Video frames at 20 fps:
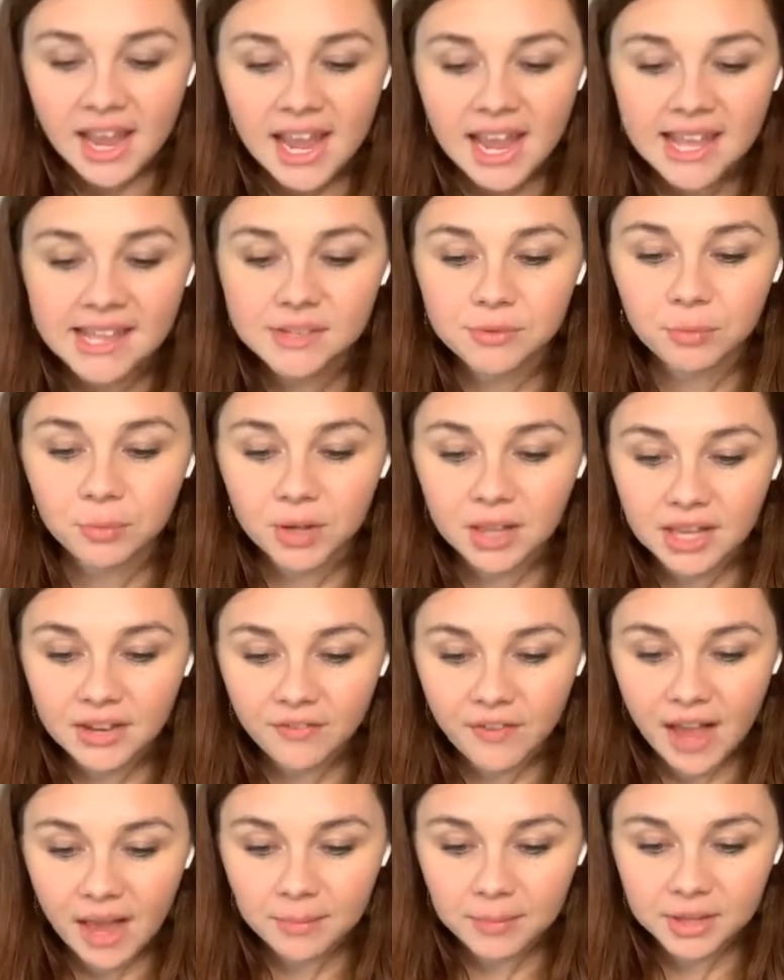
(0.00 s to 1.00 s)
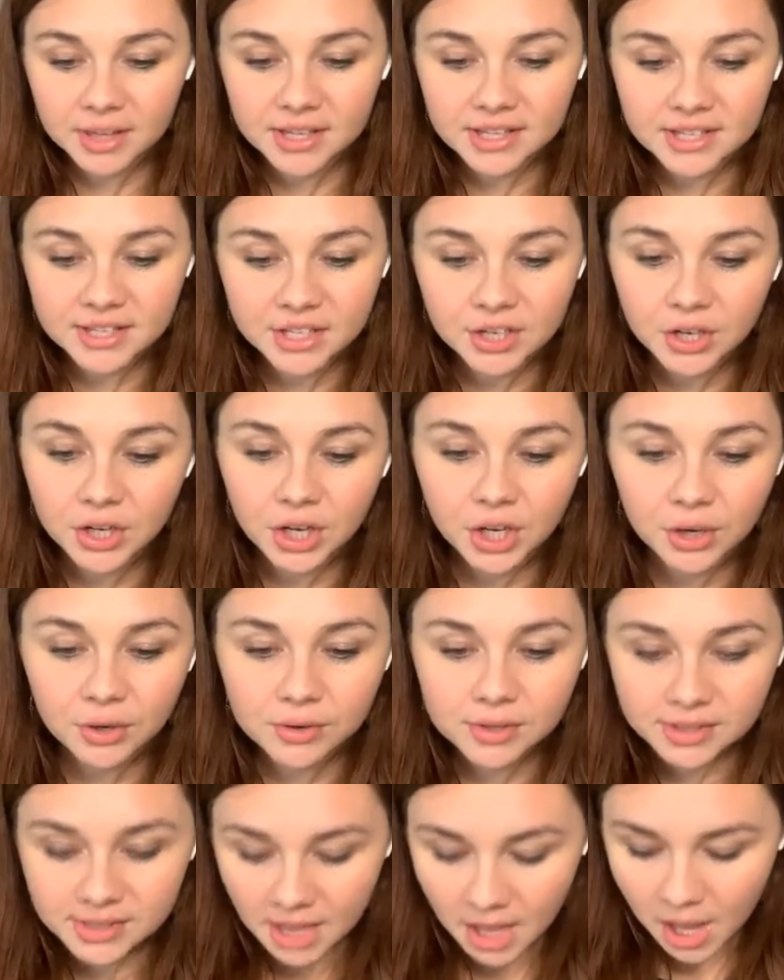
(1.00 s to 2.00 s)
It's really fabulous to
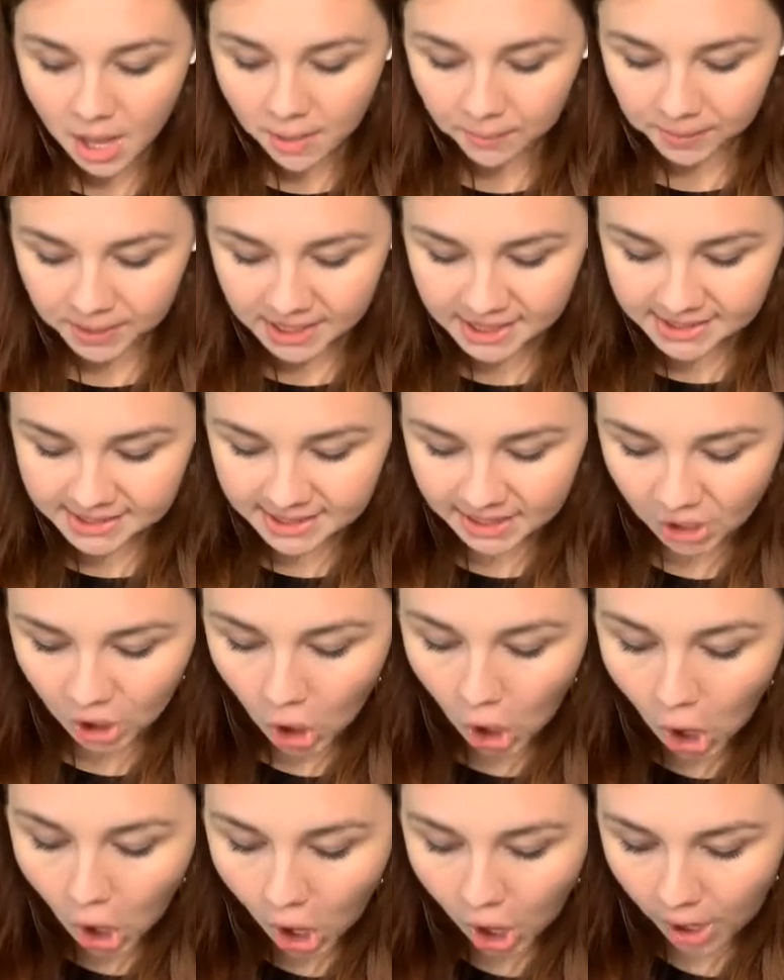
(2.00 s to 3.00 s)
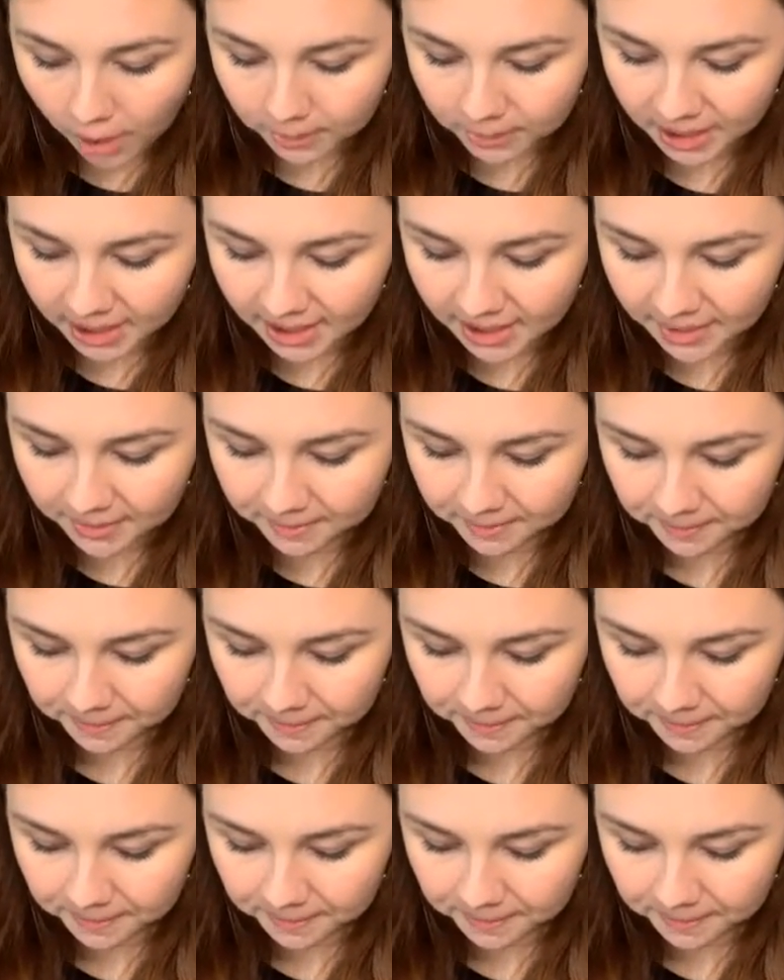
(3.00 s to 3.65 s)
use. Peace and calming.